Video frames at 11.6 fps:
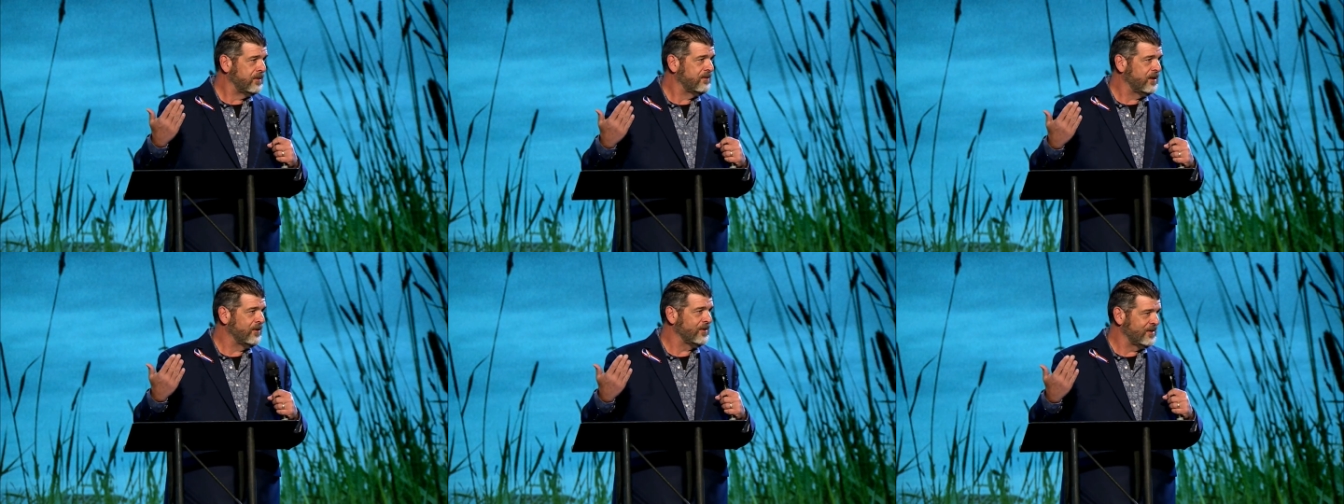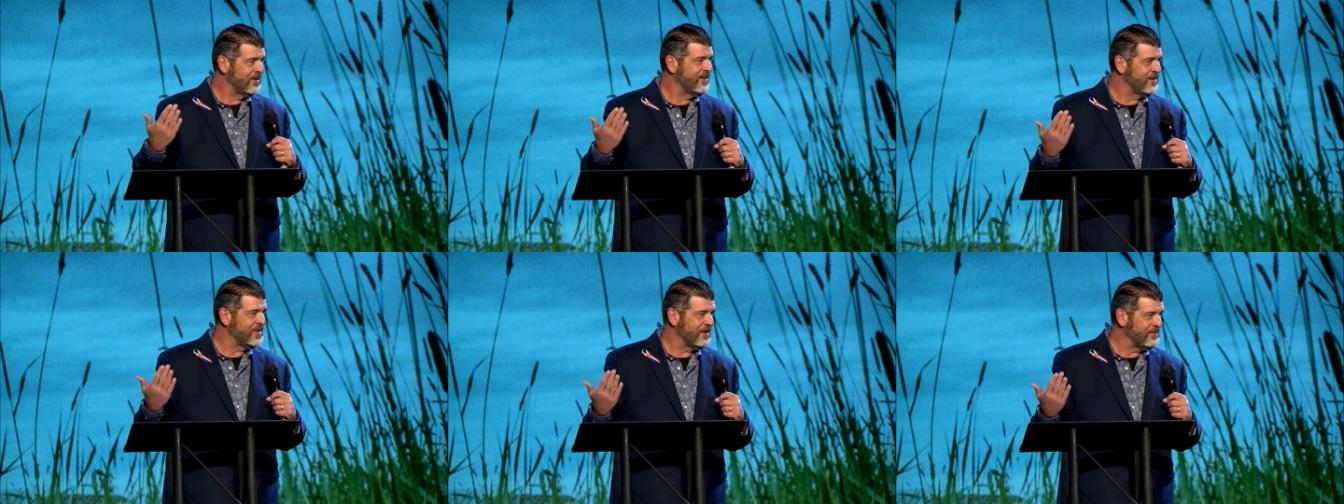You know, you know
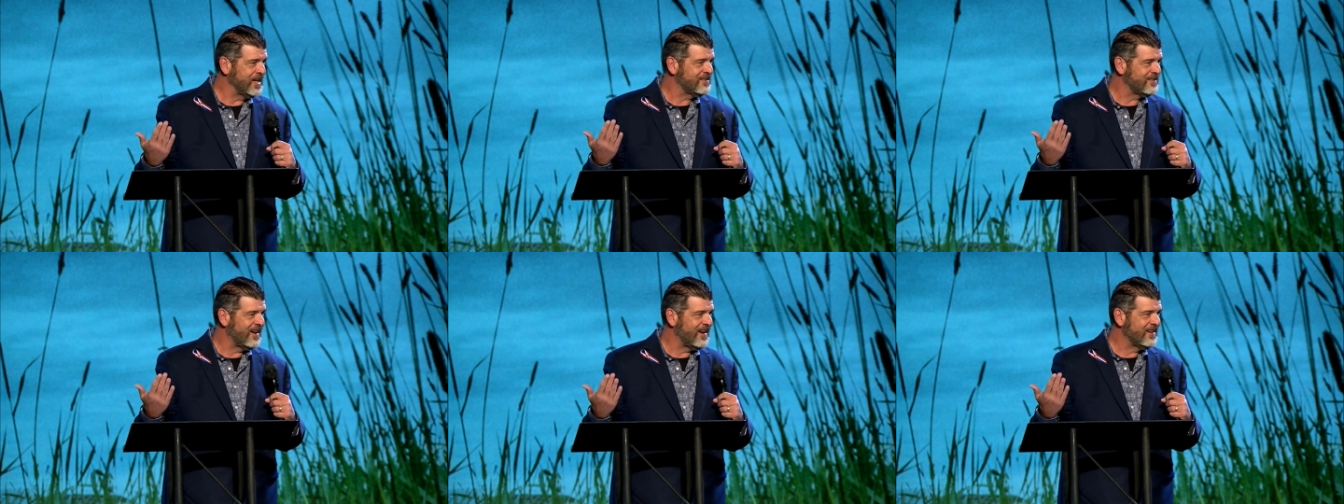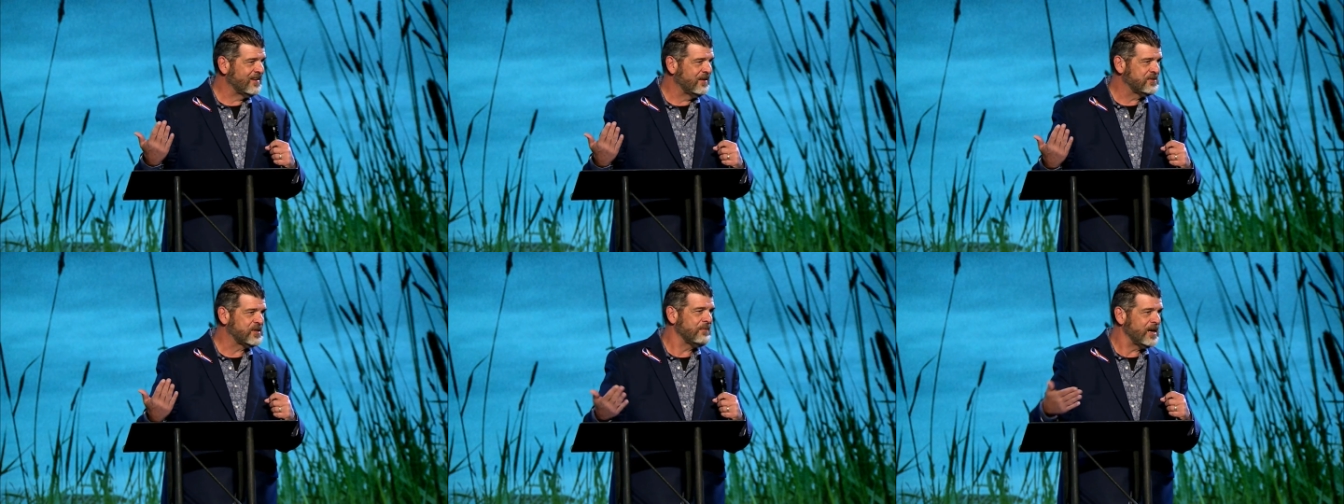what that means, right? If
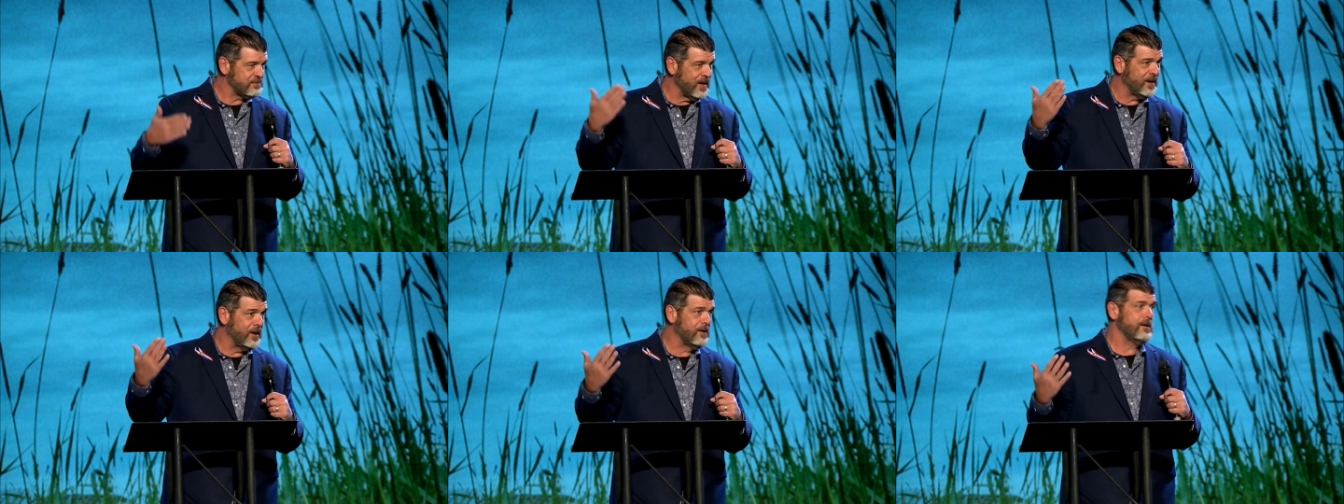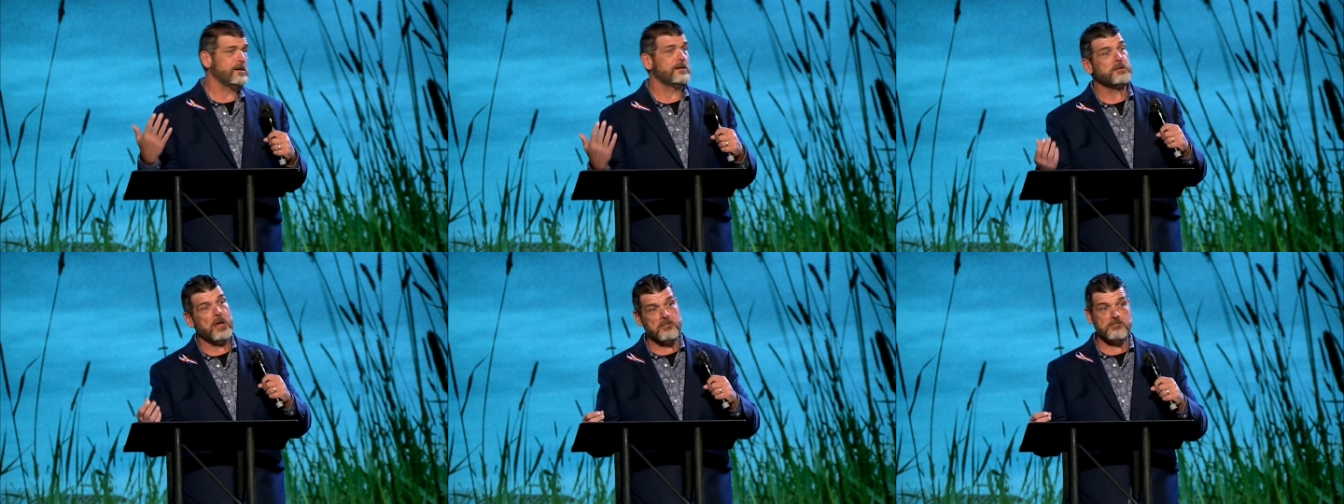somebody's being ugly and they're
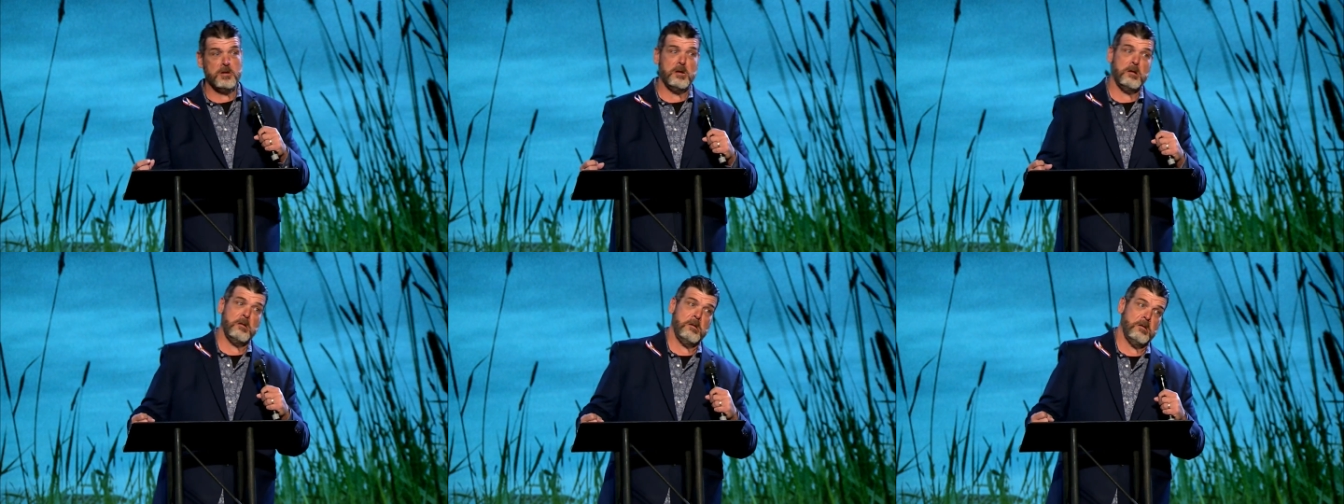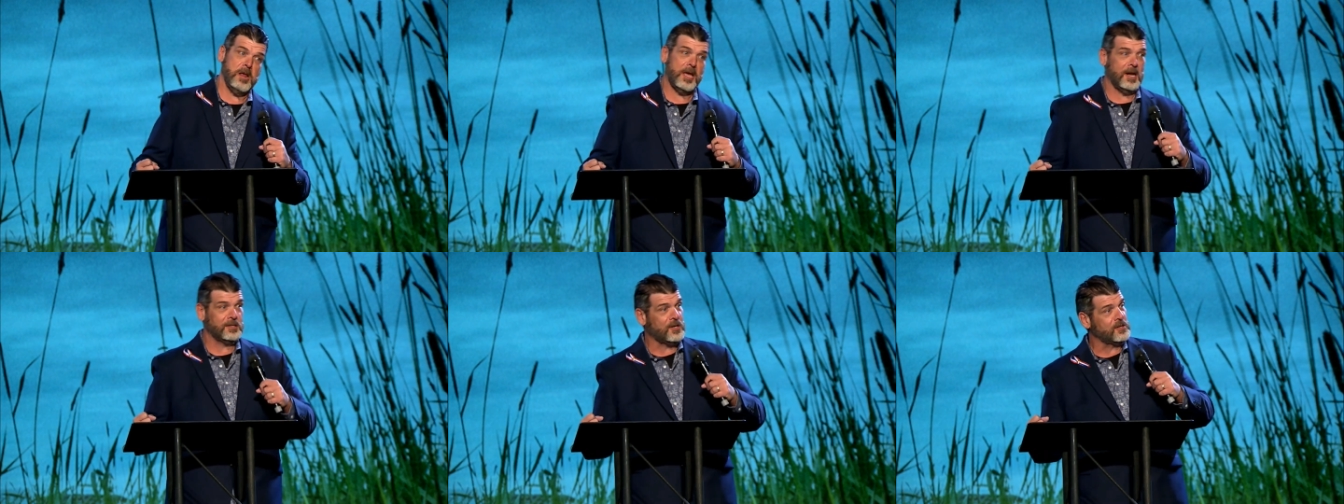like, man, they
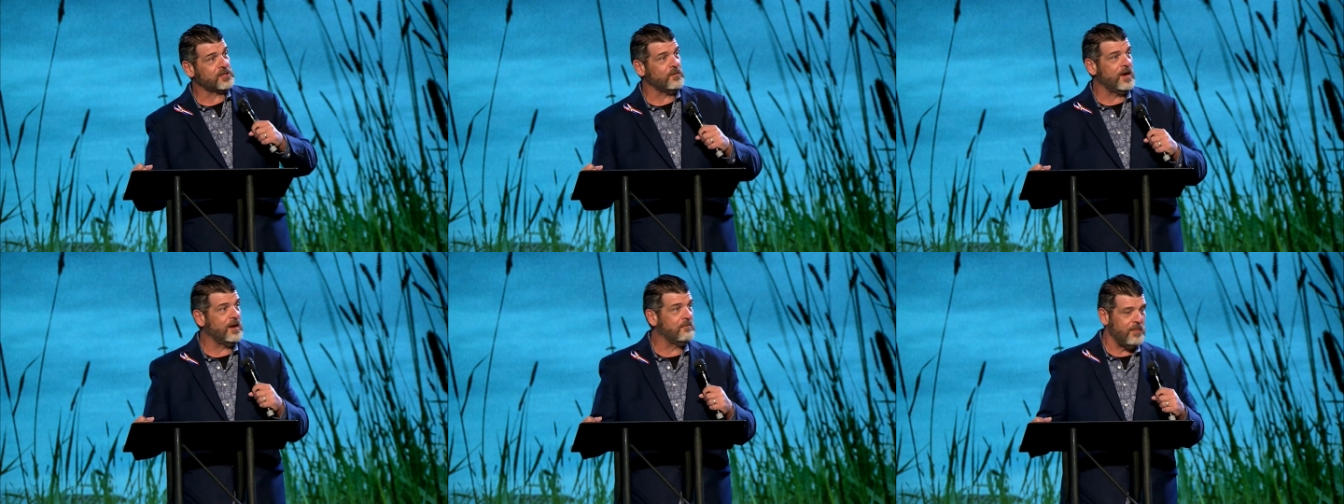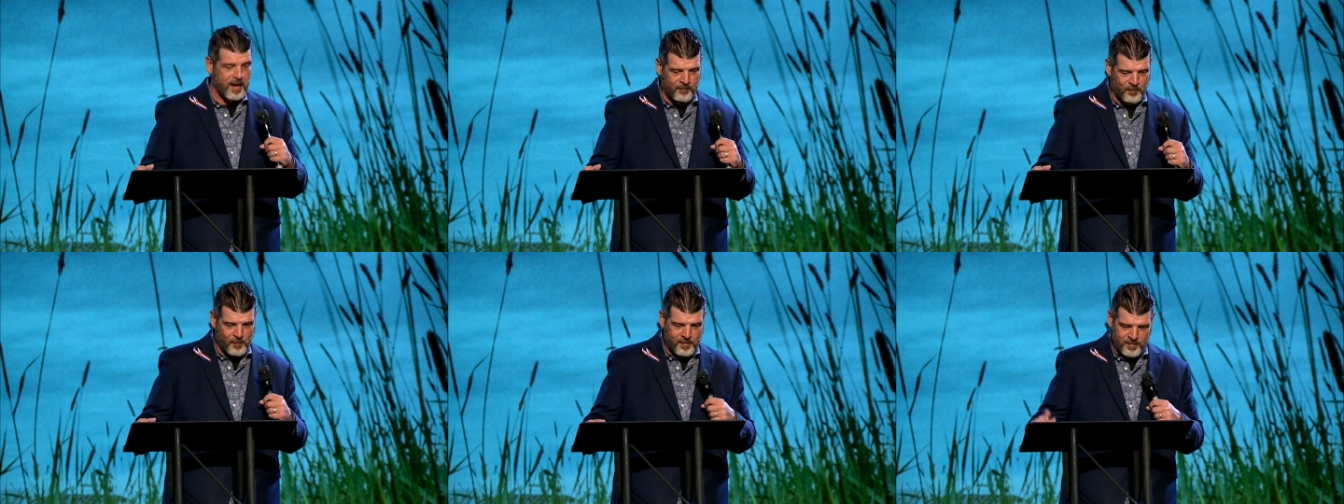kind of start swaying back and
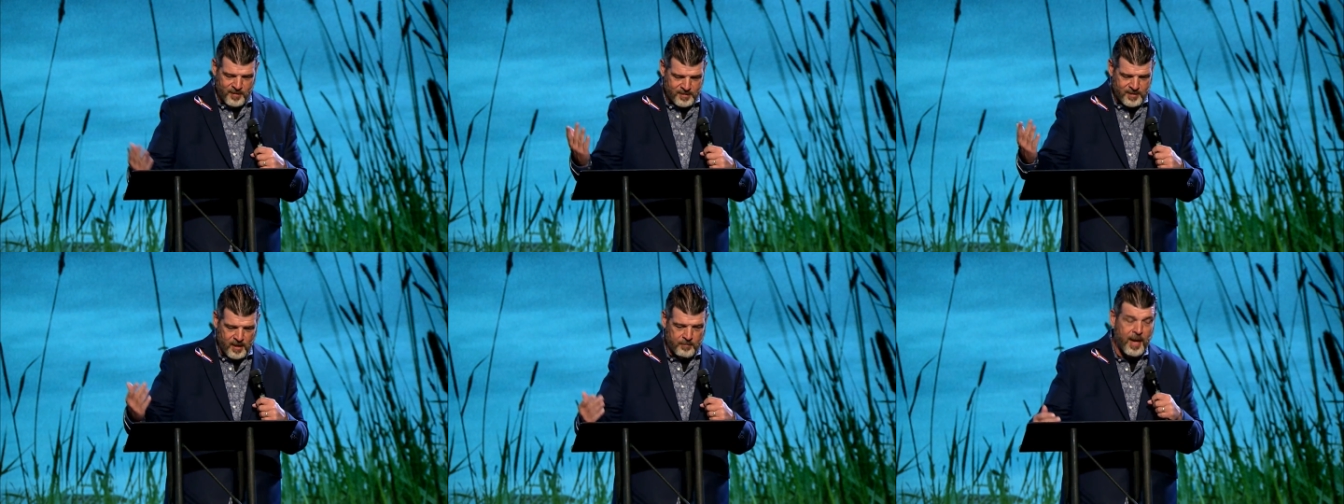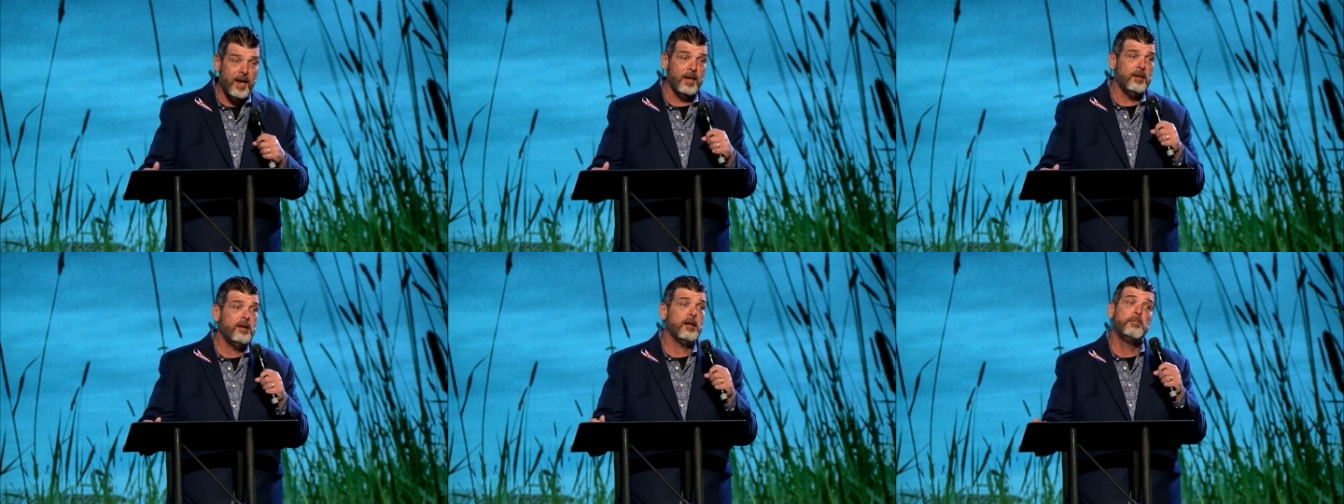forth, you can tell them, hey,
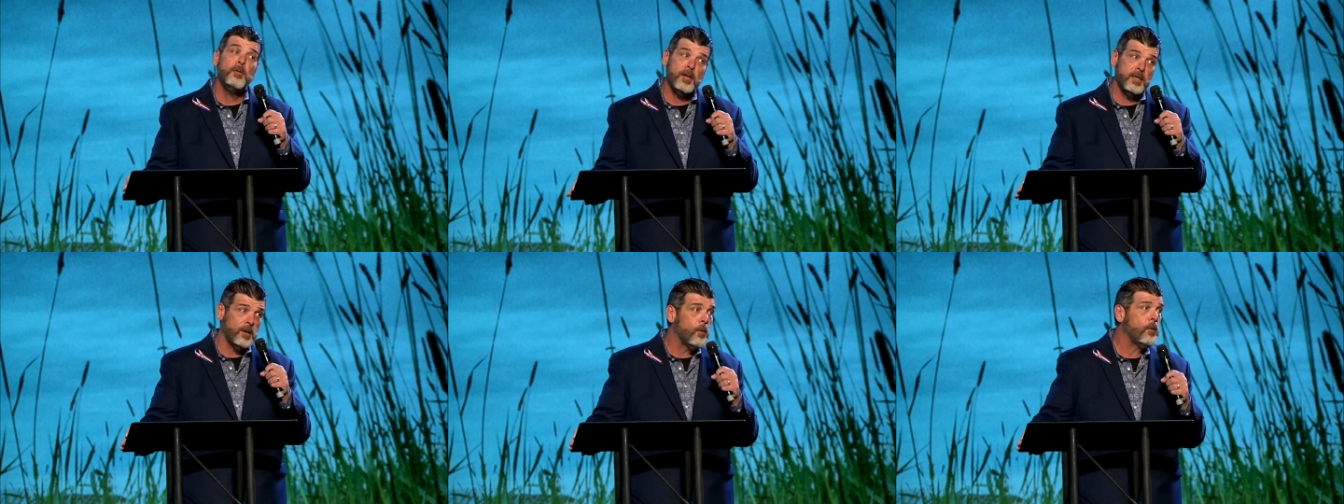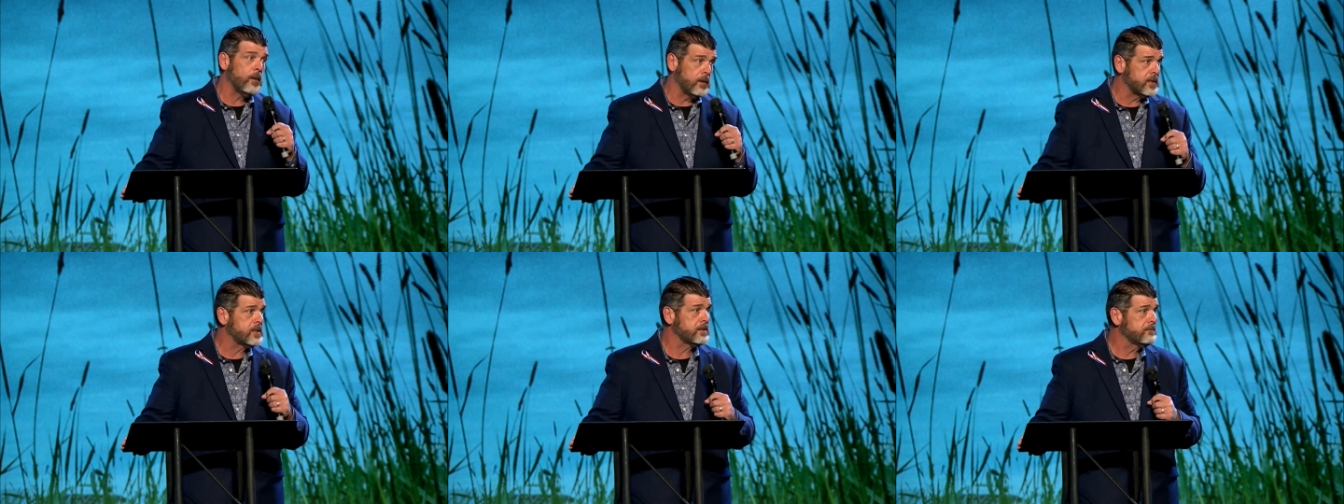you need to pull in your
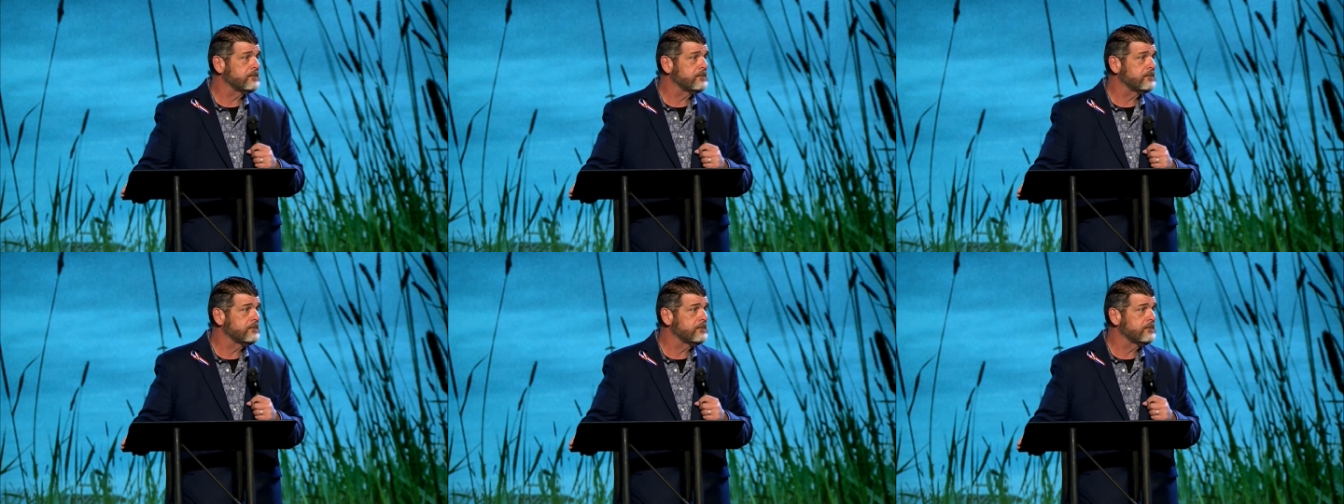horns.